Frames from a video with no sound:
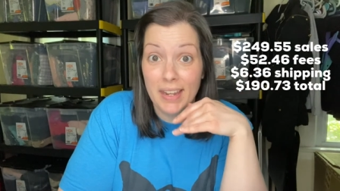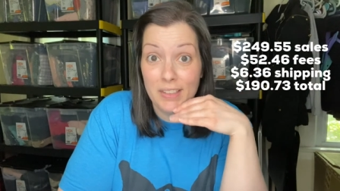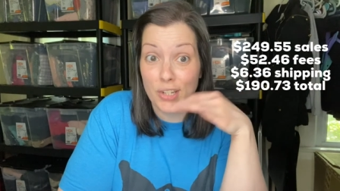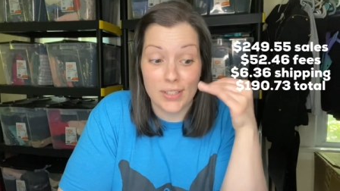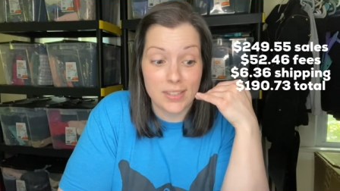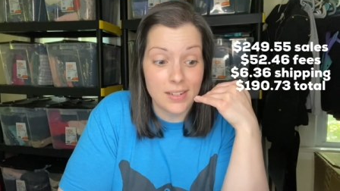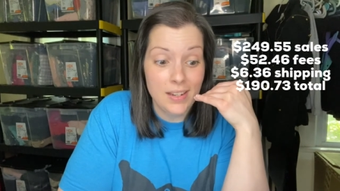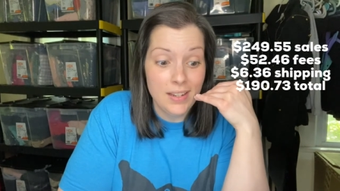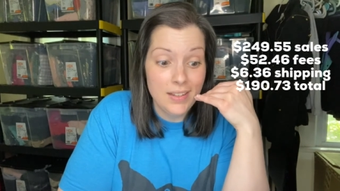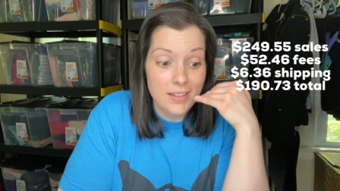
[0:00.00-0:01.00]
It just,
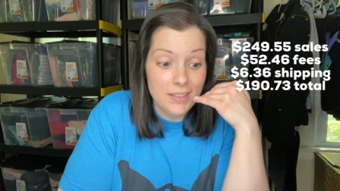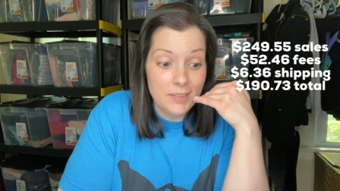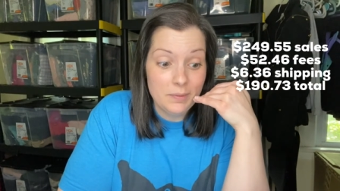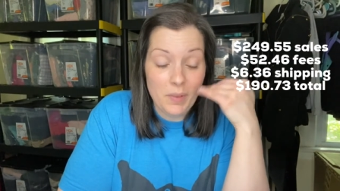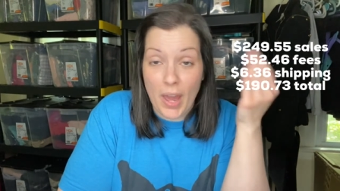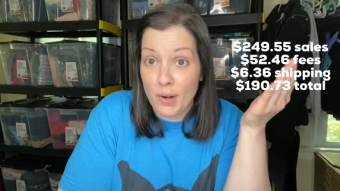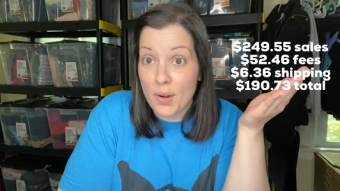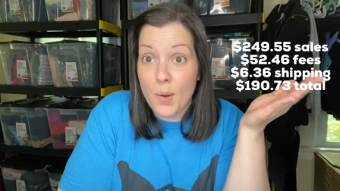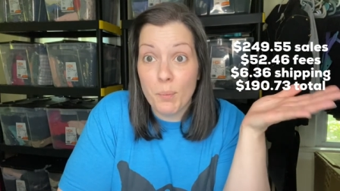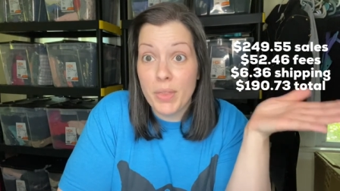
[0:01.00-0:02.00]
I don't
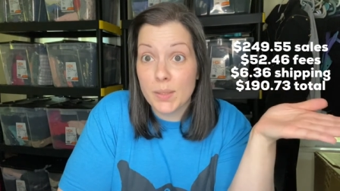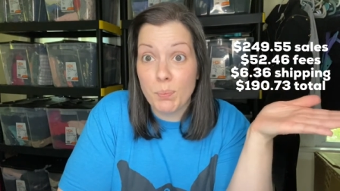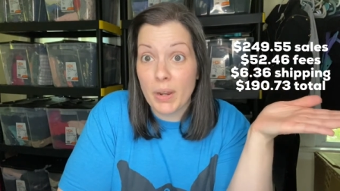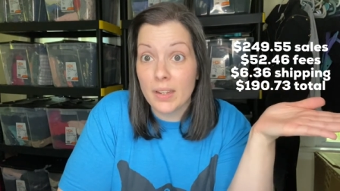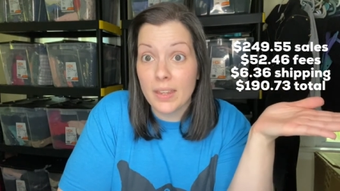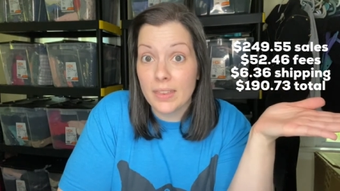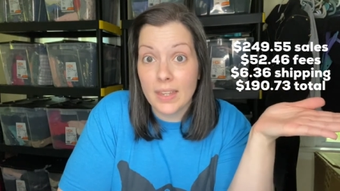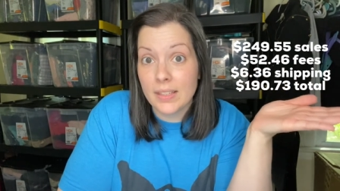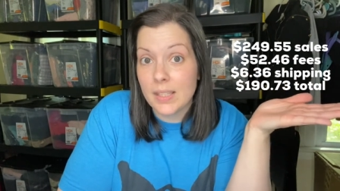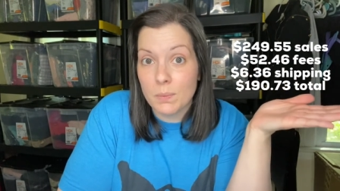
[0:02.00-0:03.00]
know, this bundling
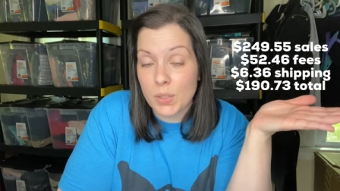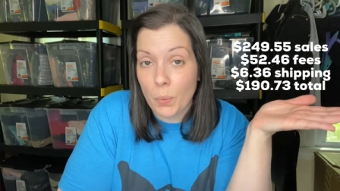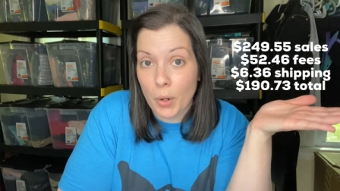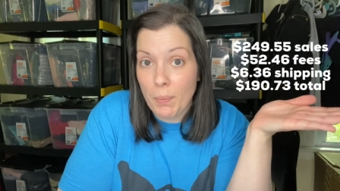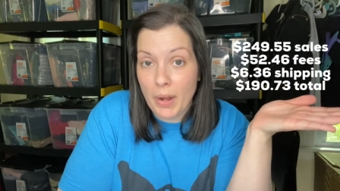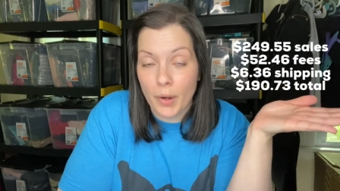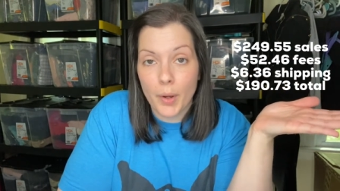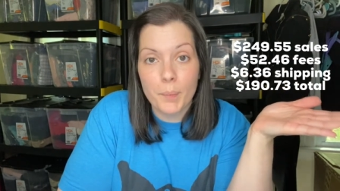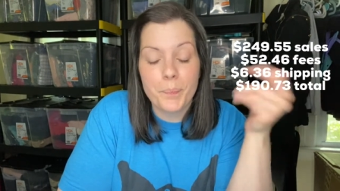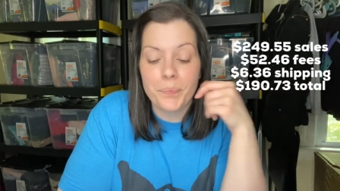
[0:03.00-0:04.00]
thing seems to work
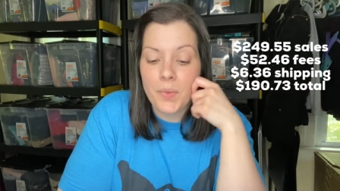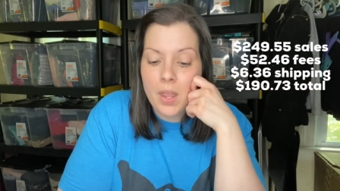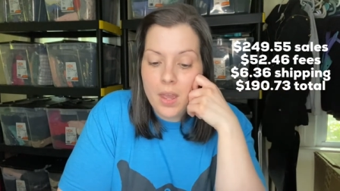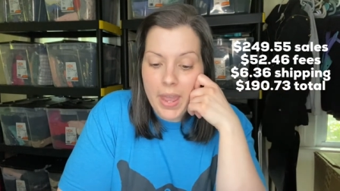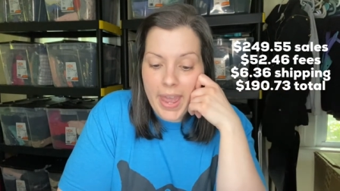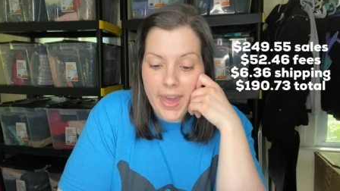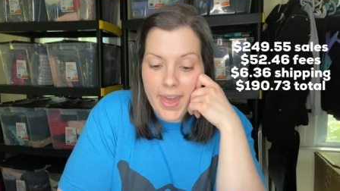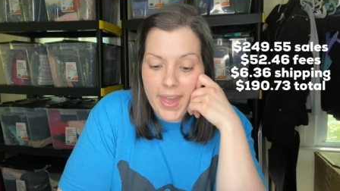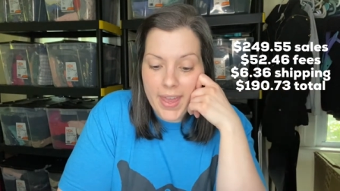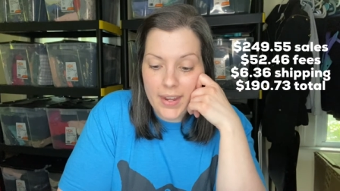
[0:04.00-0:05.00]
better.
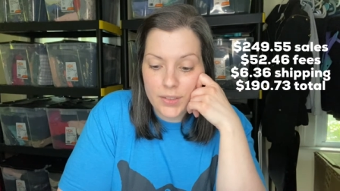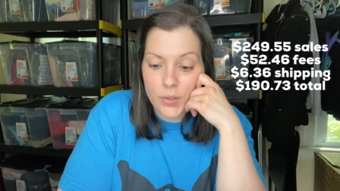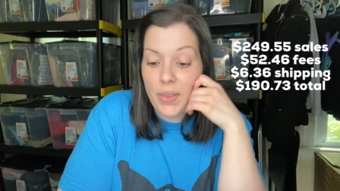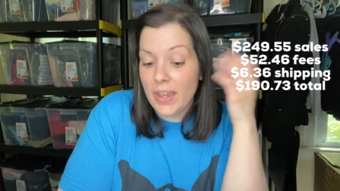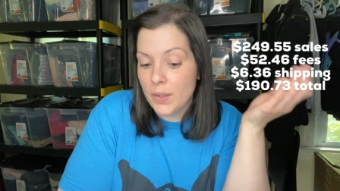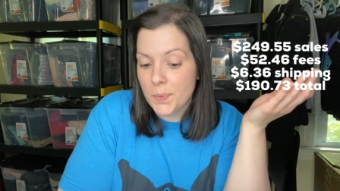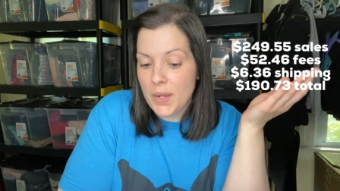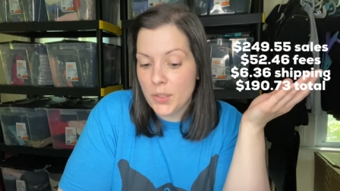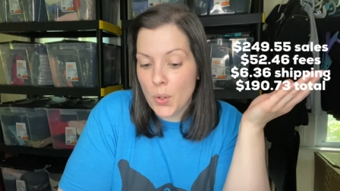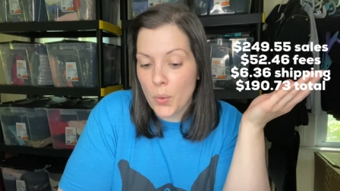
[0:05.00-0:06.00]
And so that gives
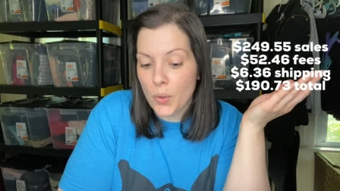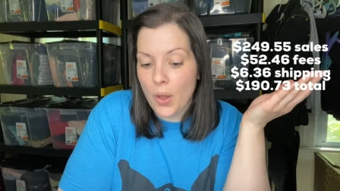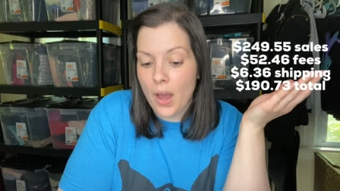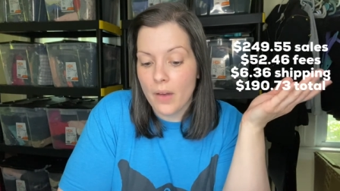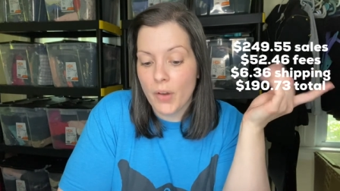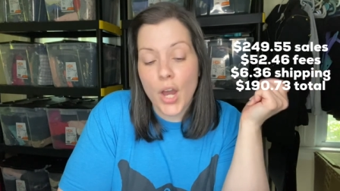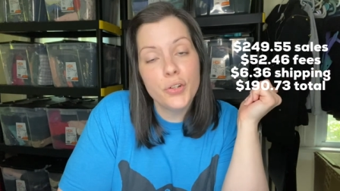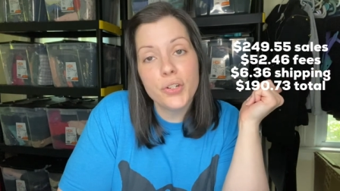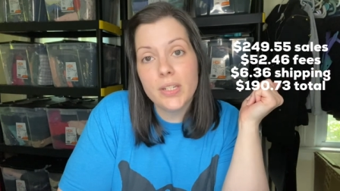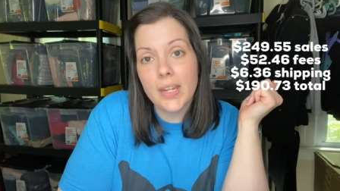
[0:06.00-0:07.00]
me a total of
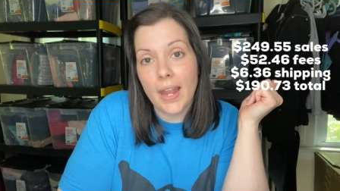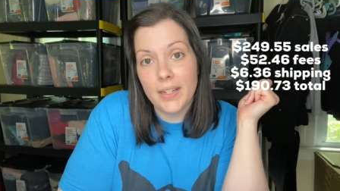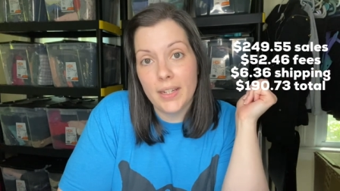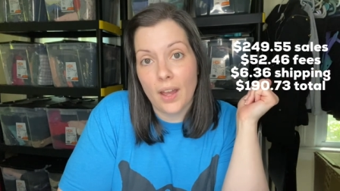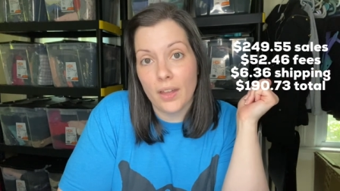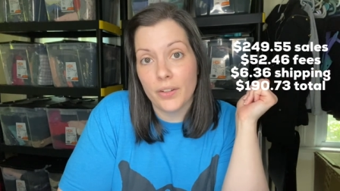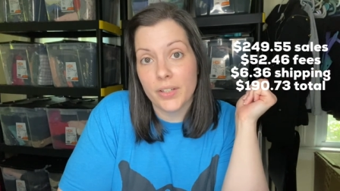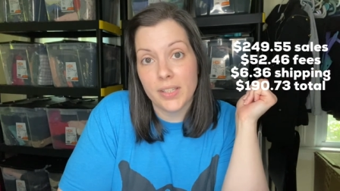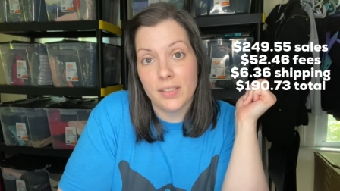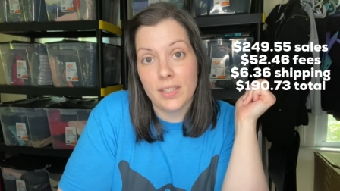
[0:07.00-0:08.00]

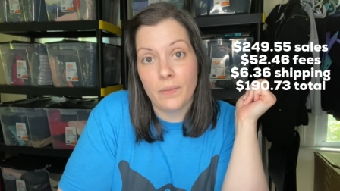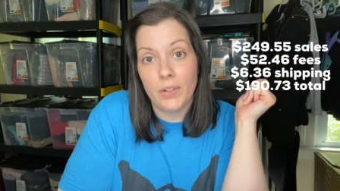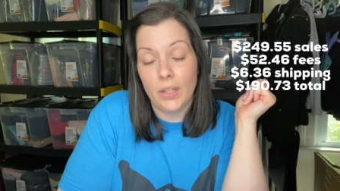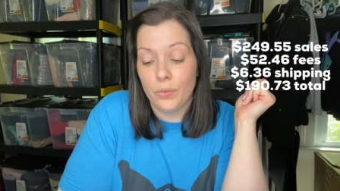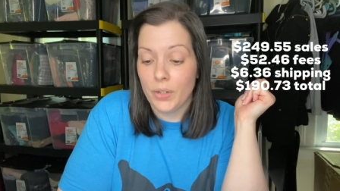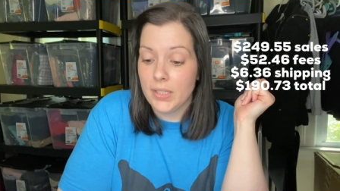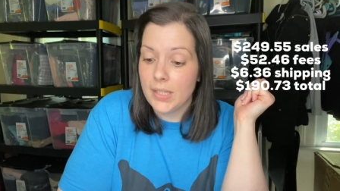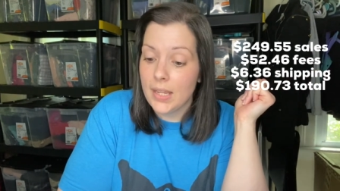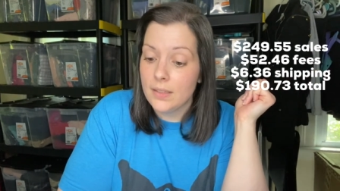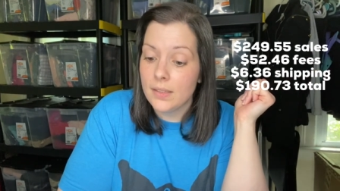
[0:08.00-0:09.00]

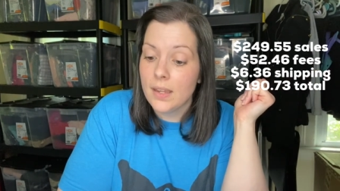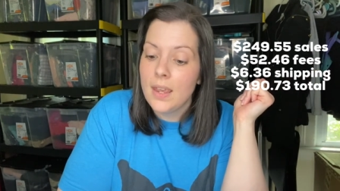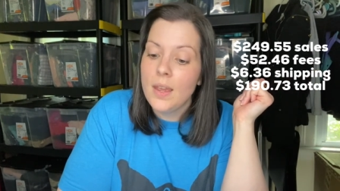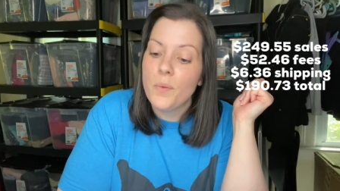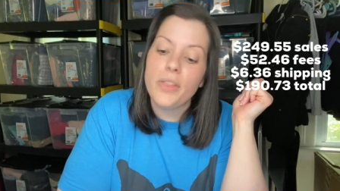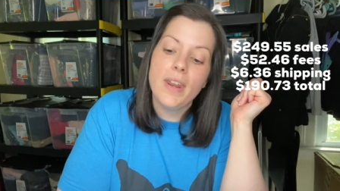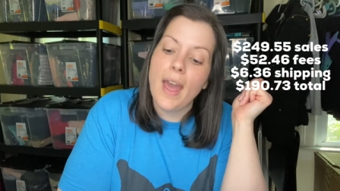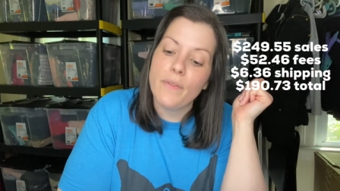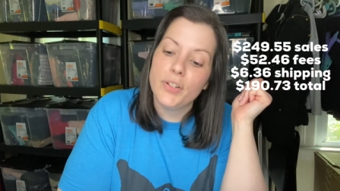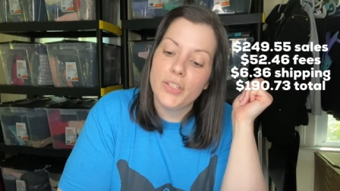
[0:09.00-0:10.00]
$190.73 with an
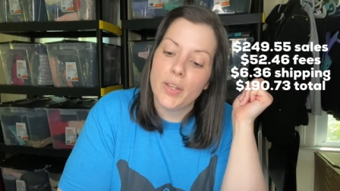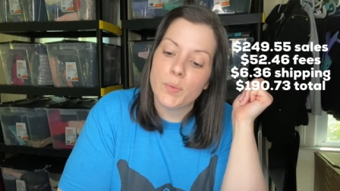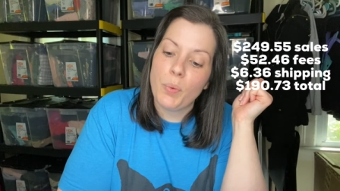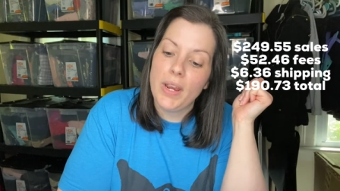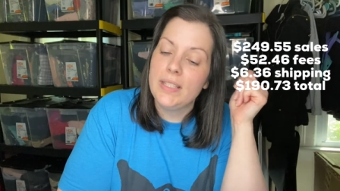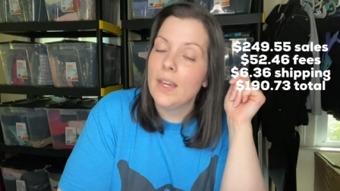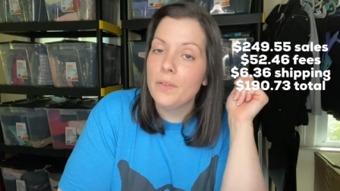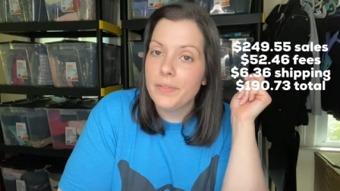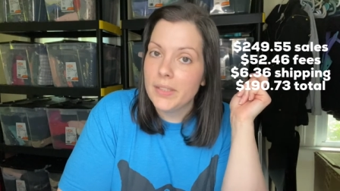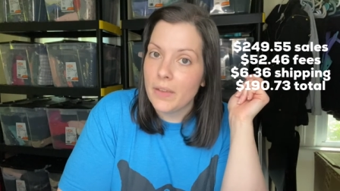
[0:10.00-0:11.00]
average sales price
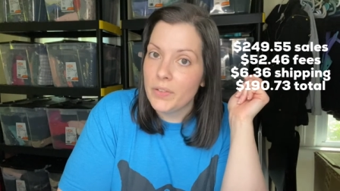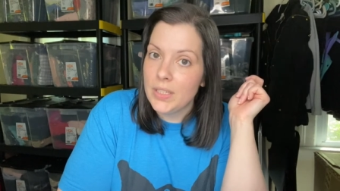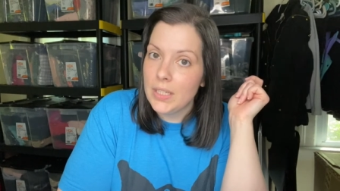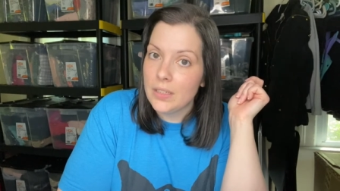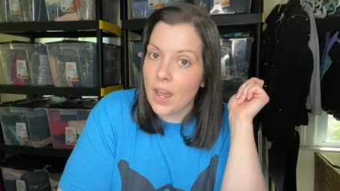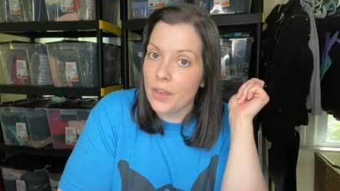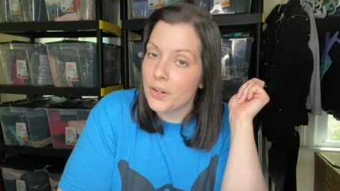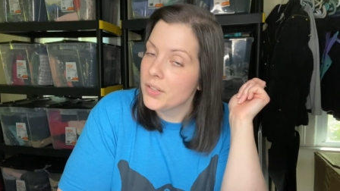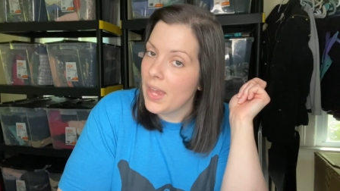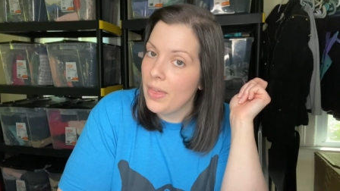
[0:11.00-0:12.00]
of
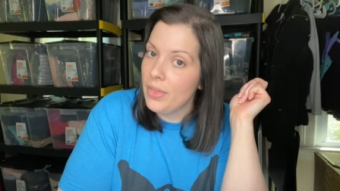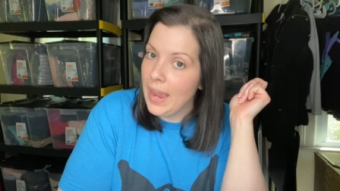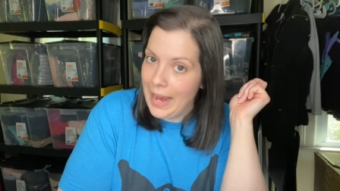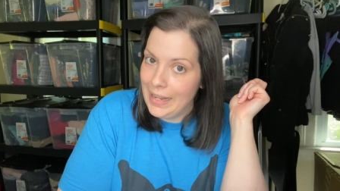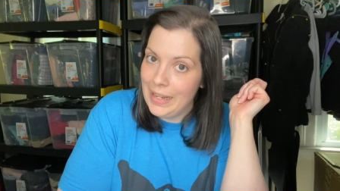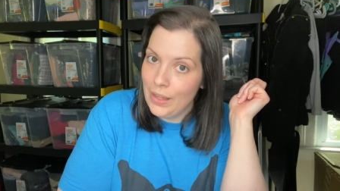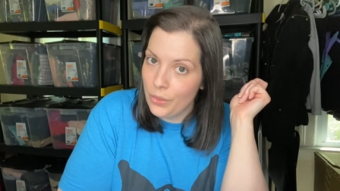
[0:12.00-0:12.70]
$17.83.